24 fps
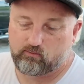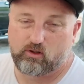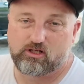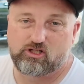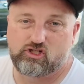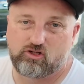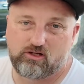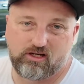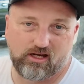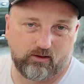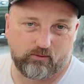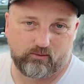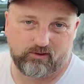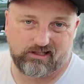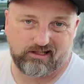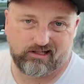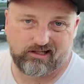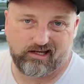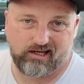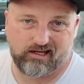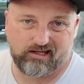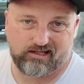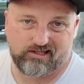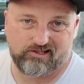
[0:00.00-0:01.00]
what you get when you
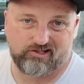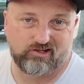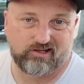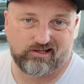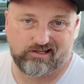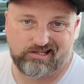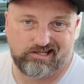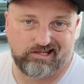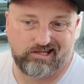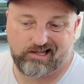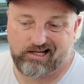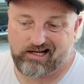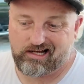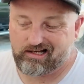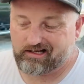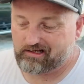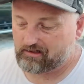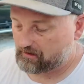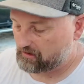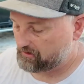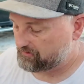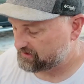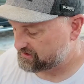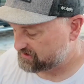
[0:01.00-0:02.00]
get, because you can see that
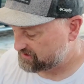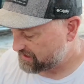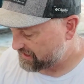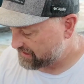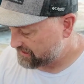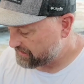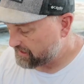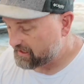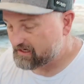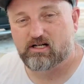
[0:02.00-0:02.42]
on the site.